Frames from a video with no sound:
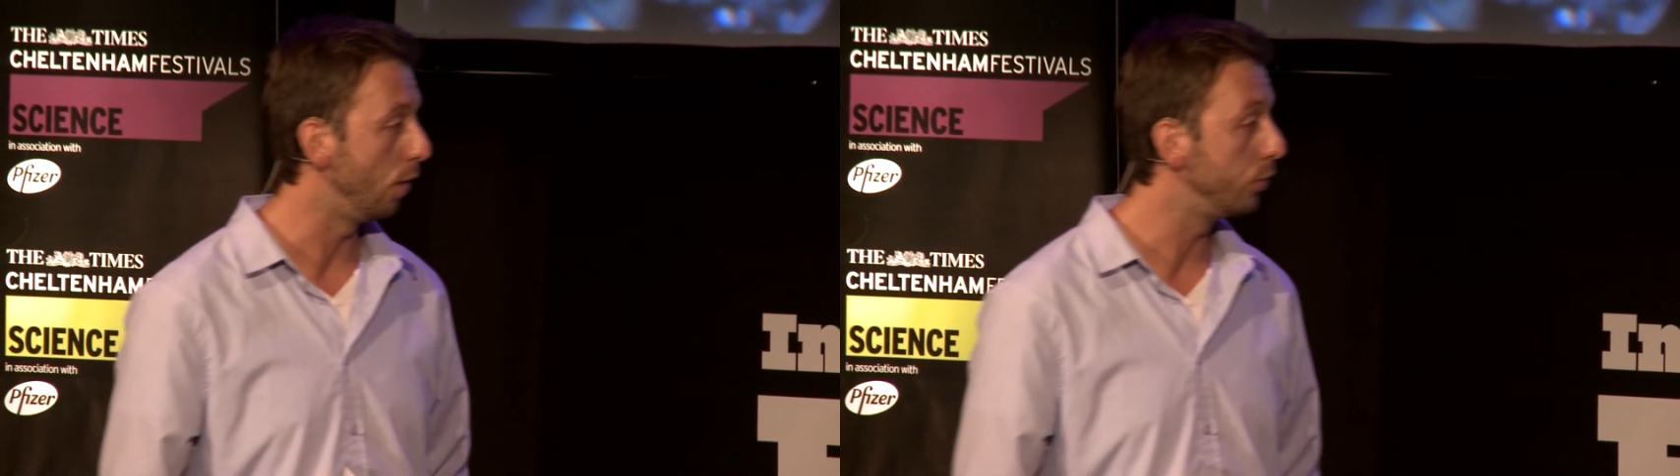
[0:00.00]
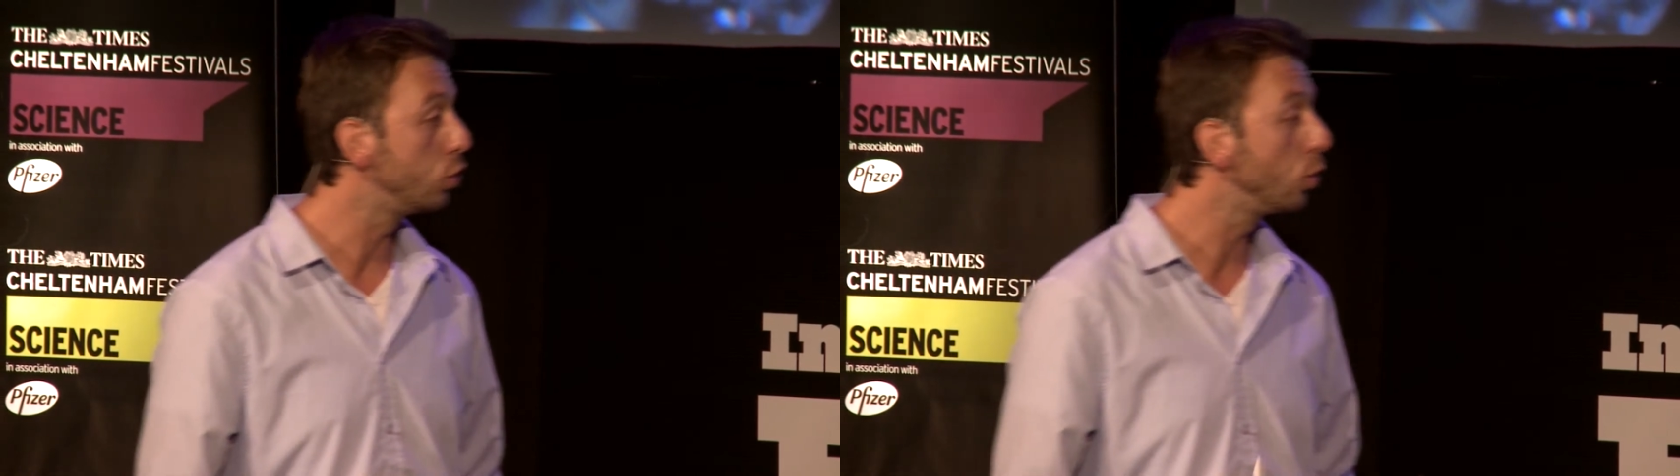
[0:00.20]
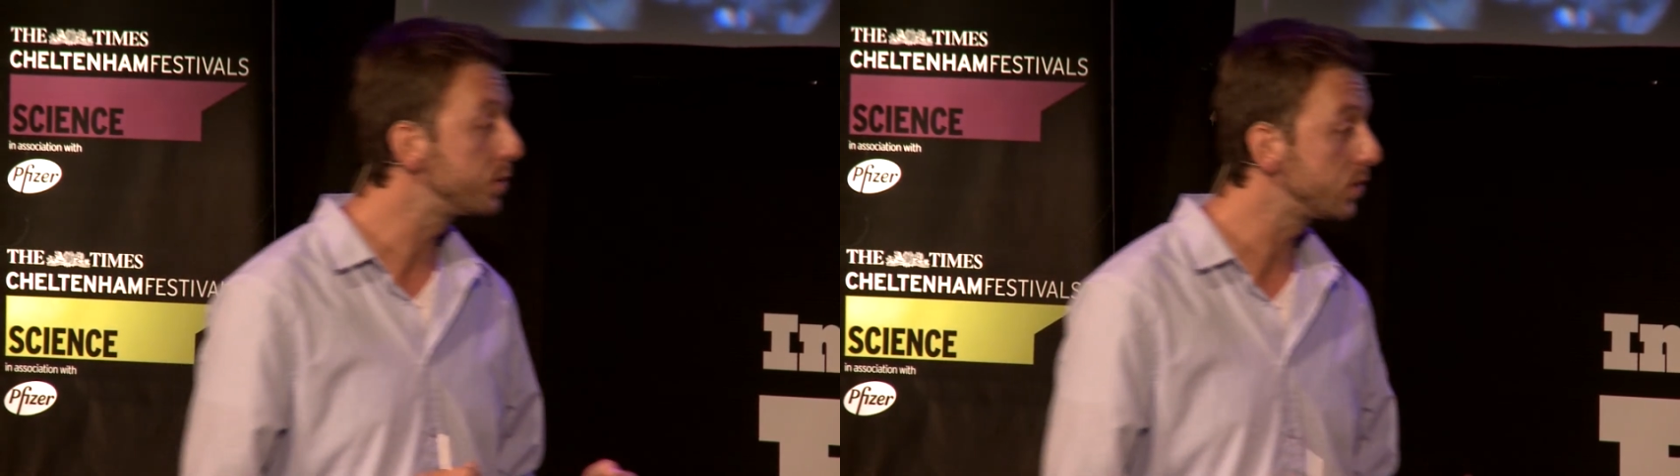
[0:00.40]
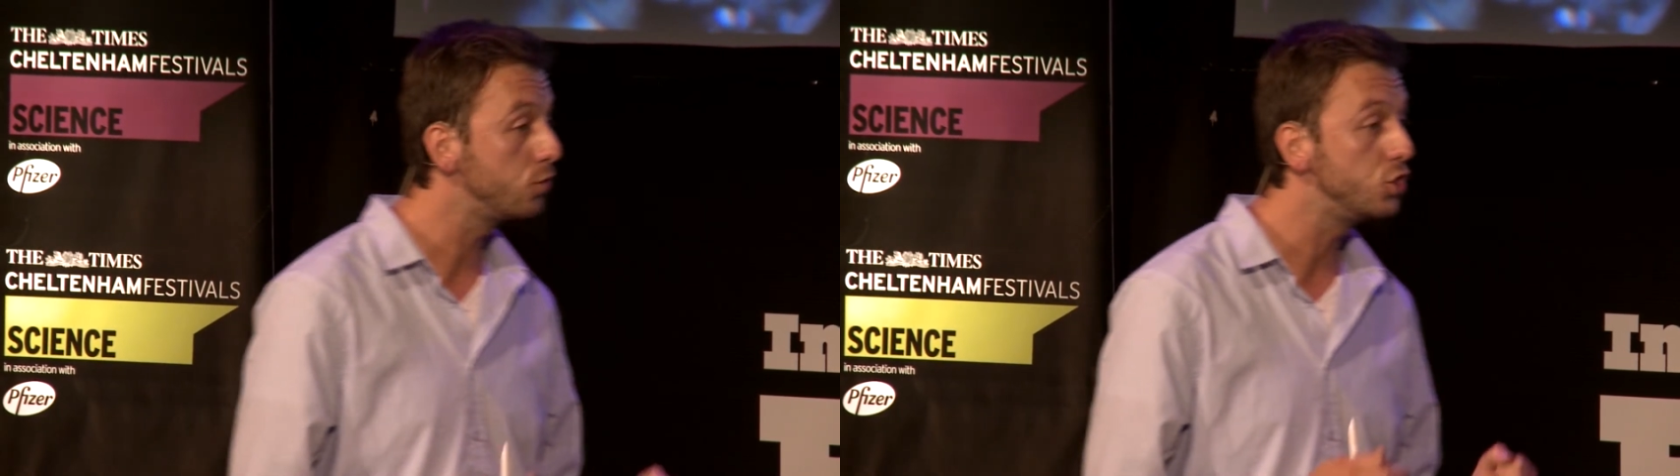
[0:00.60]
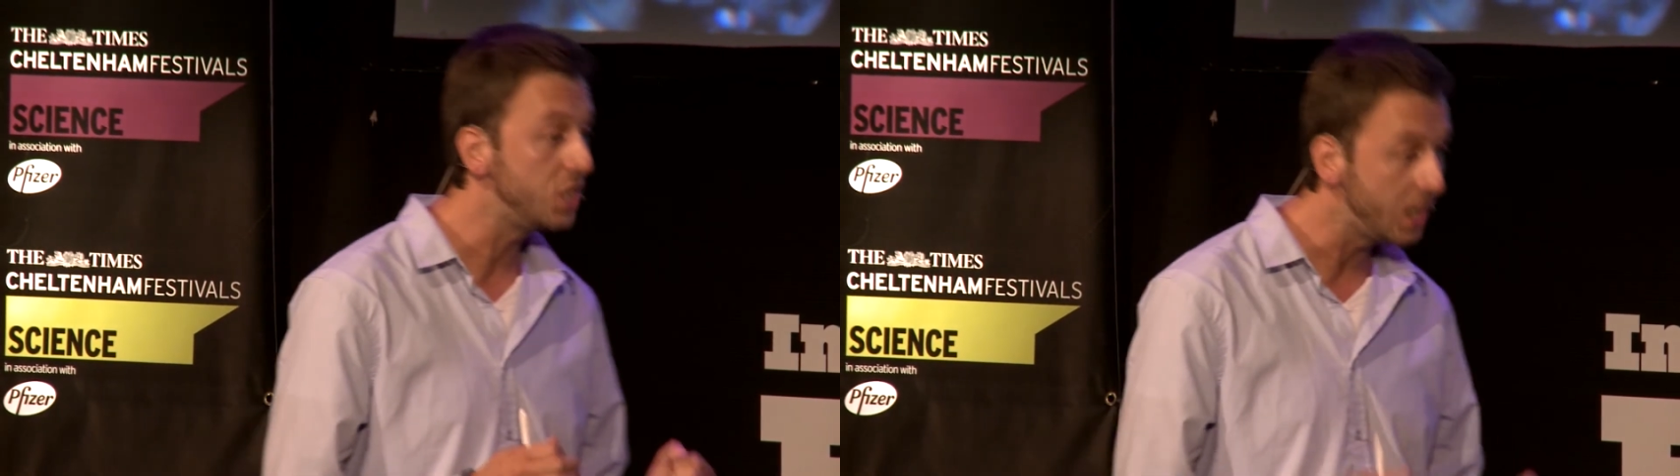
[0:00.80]
of groups
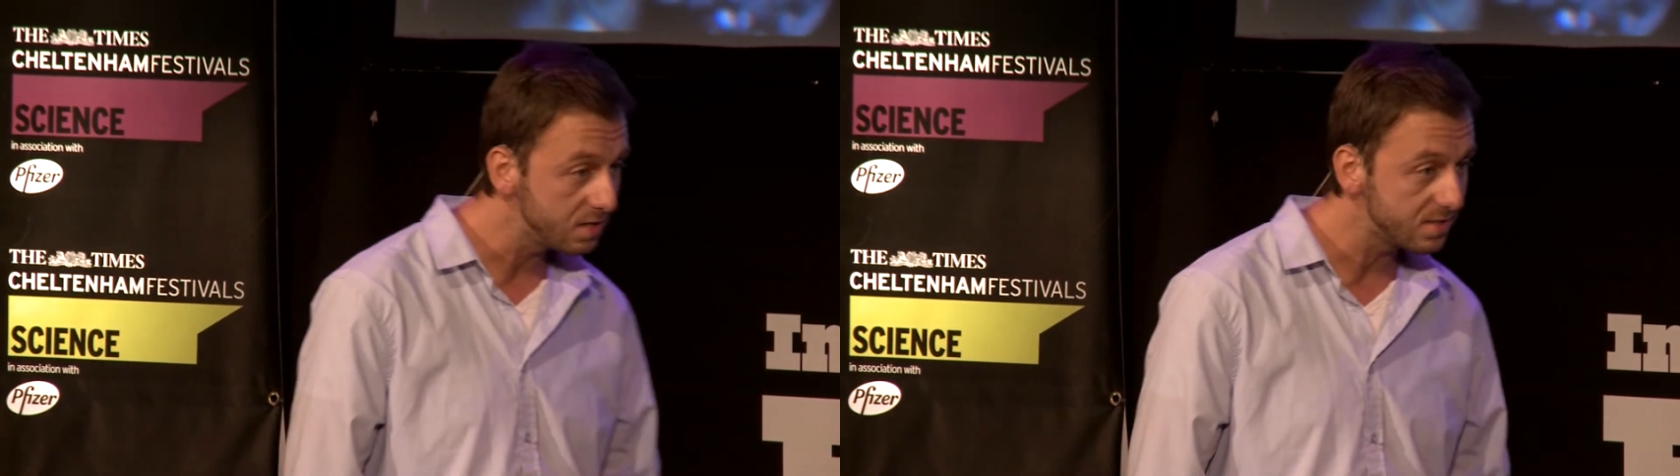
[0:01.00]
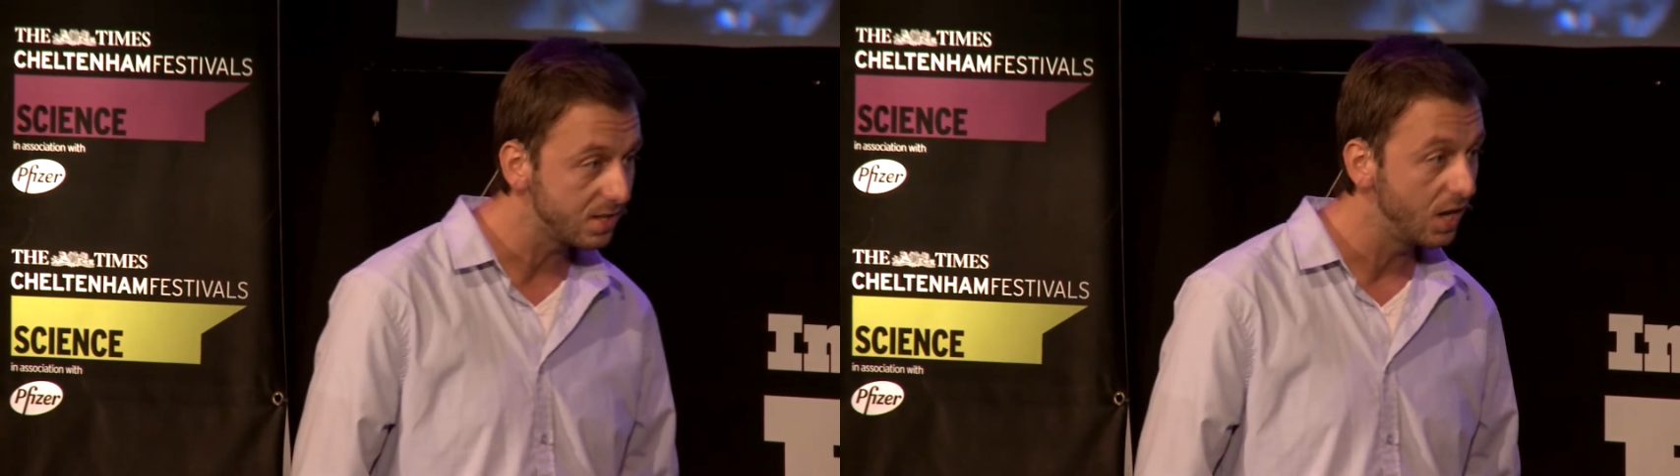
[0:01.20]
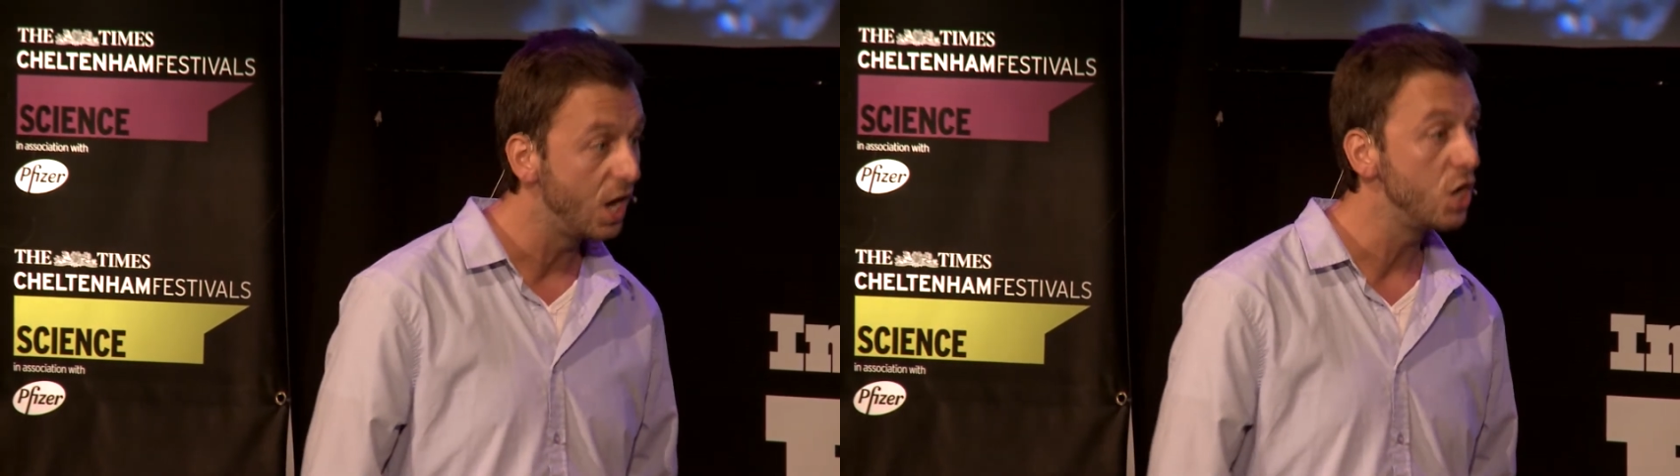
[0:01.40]
of genes